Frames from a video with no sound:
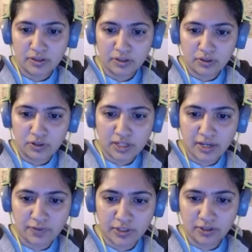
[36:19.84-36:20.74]
You just
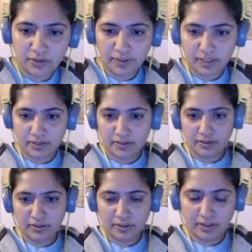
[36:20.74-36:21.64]
have to go in
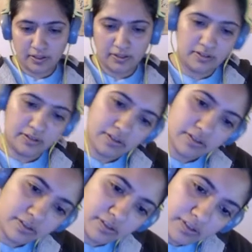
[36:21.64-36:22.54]
and
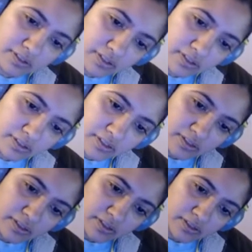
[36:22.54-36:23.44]

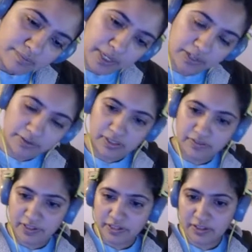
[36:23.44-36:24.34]
manually
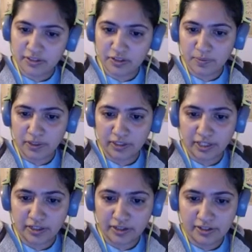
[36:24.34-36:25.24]
fix in the smaller
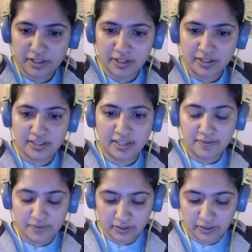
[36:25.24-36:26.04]
areas, and it saves a